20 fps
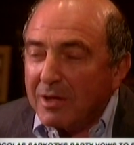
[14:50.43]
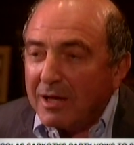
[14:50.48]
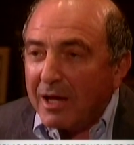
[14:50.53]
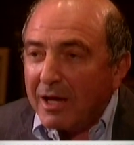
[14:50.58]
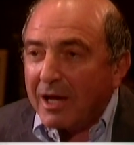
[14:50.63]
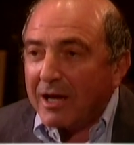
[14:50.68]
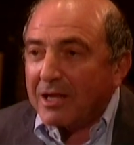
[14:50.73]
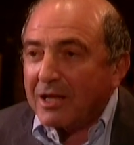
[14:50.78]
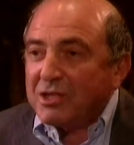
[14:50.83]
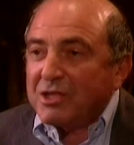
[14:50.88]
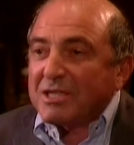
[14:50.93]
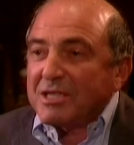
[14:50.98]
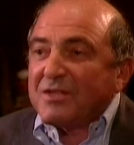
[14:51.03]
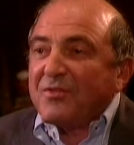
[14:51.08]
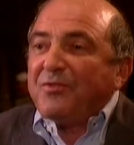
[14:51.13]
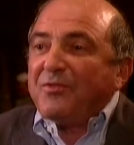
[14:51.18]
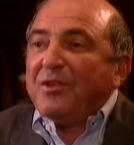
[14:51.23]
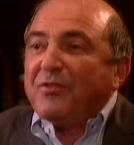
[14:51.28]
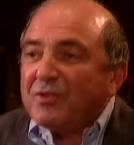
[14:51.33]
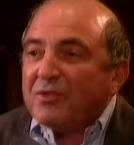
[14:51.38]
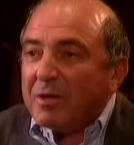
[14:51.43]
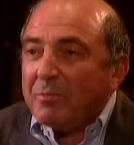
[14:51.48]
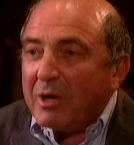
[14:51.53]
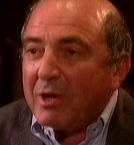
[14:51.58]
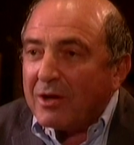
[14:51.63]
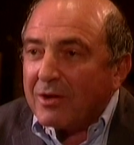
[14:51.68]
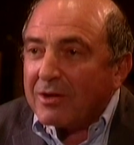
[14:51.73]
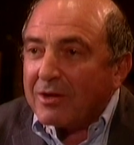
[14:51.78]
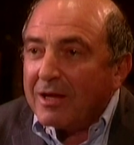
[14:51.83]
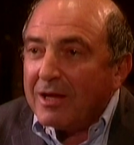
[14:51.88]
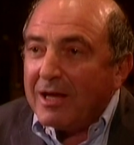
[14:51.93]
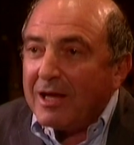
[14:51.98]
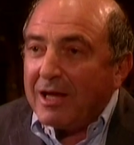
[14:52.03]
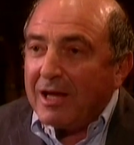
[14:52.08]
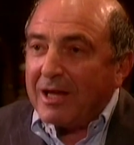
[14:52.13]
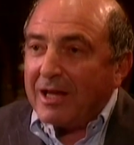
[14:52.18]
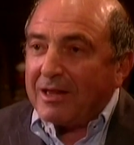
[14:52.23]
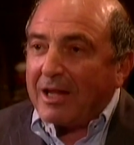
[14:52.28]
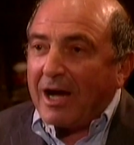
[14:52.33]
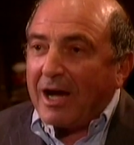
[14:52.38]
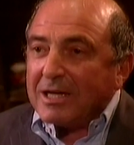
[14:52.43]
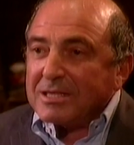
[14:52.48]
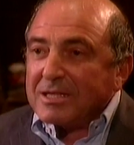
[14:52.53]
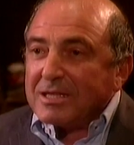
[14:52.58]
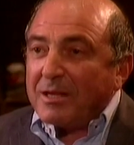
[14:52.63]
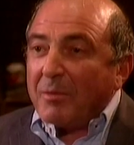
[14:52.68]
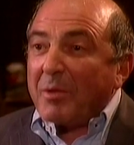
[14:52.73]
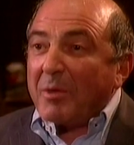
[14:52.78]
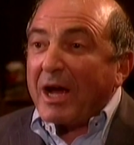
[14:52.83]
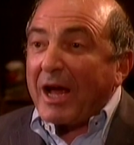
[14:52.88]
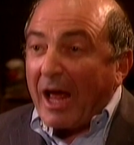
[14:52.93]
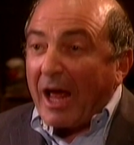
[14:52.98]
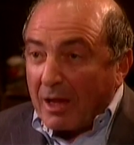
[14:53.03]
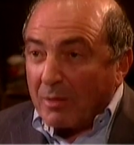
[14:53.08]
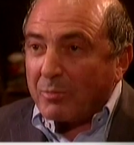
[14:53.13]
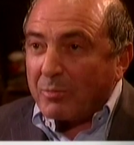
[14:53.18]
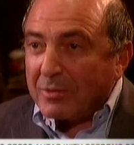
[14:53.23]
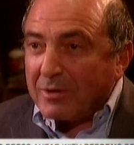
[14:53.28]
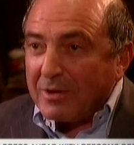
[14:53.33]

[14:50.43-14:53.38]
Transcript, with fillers: I had just 50 million, and asked them help.